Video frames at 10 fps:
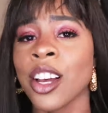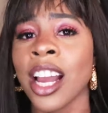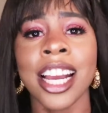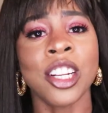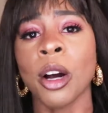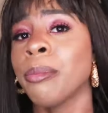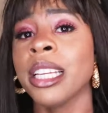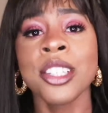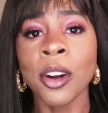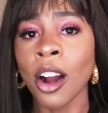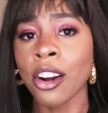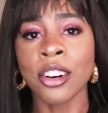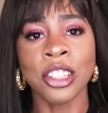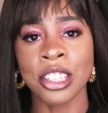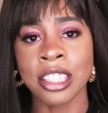okay. Don't be too hard
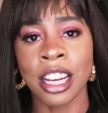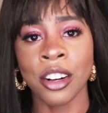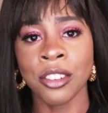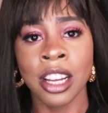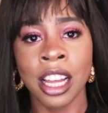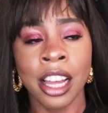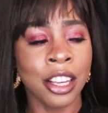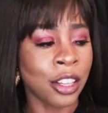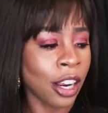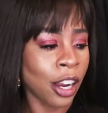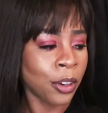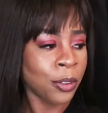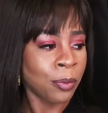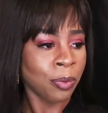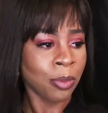on yourself, you know.